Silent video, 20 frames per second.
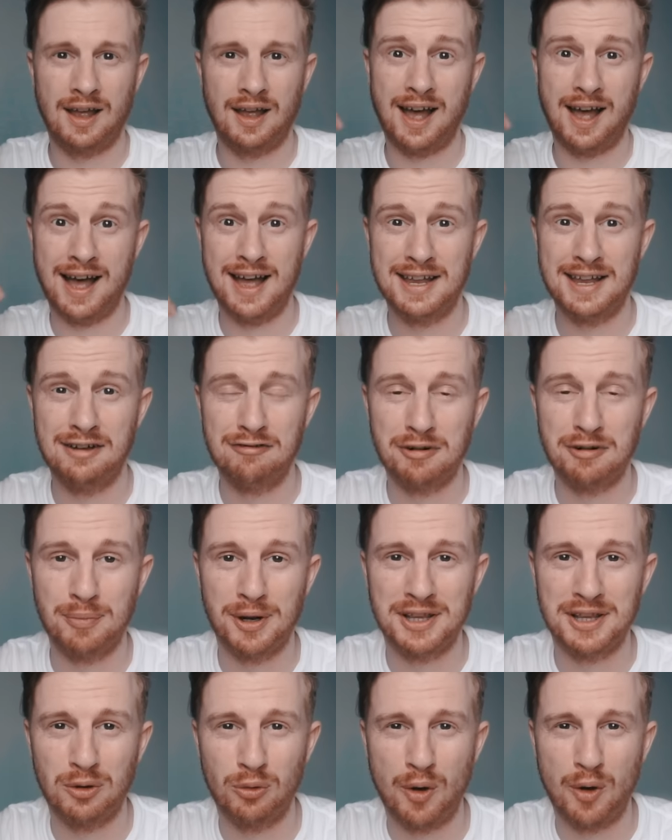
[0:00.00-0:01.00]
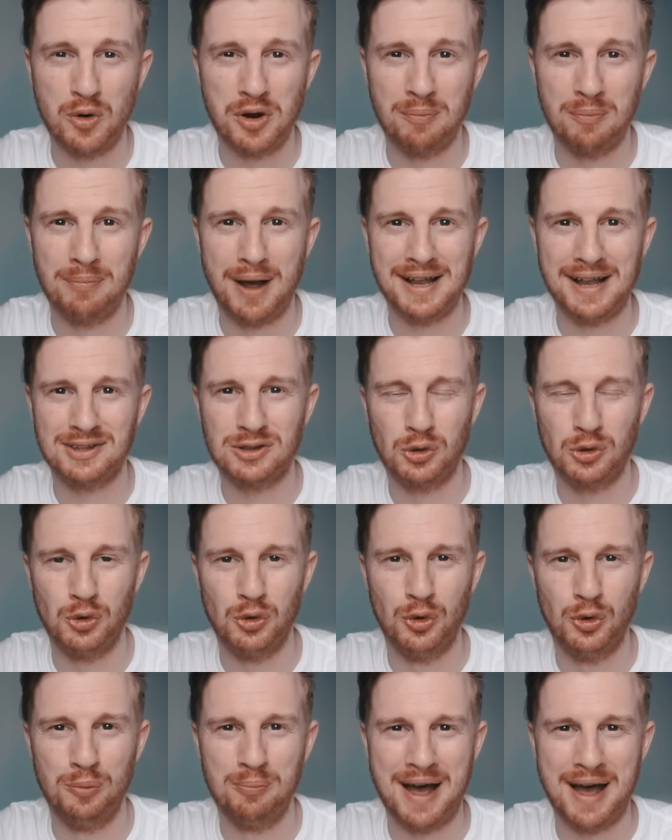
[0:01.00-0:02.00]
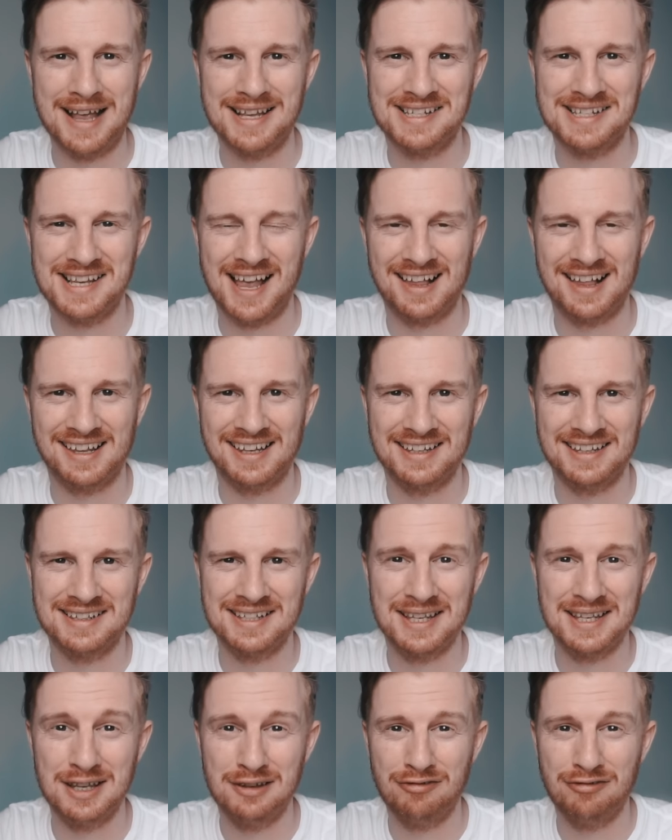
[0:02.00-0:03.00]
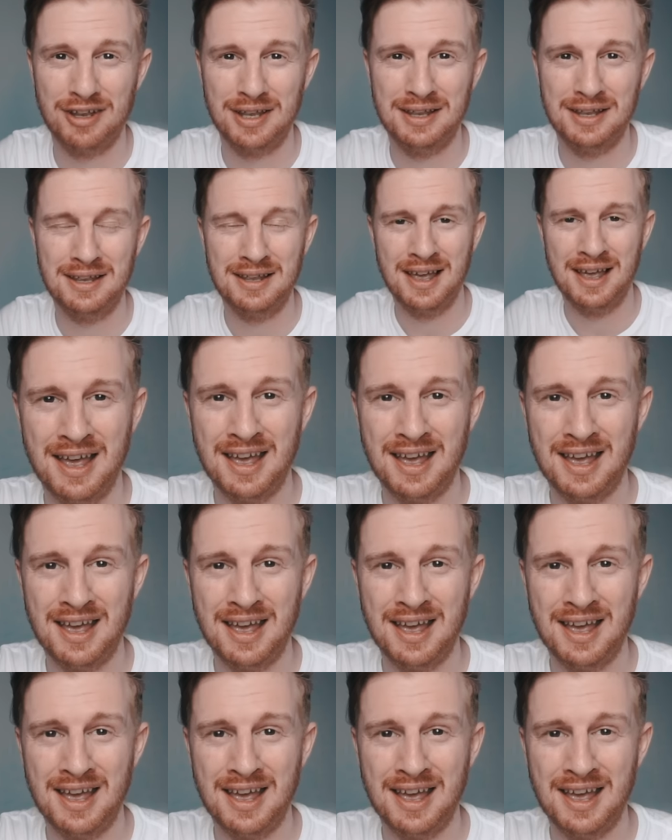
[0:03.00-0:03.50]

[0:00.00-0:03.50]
Hi everybody, welcome back to Matsari TV.